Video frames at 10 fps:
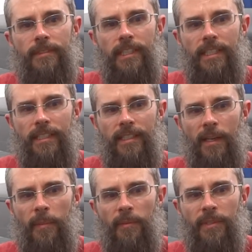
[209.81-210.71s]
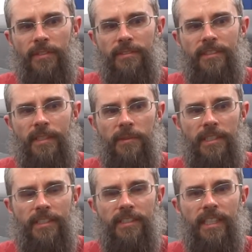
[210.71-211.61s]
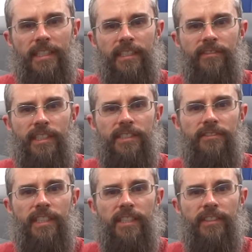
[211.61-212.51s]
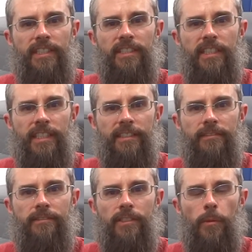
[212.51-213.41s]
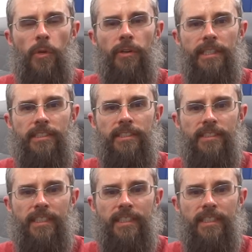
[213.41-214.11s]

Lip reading: A lot of people don't seem to understand the effects of elevation on turbo engines.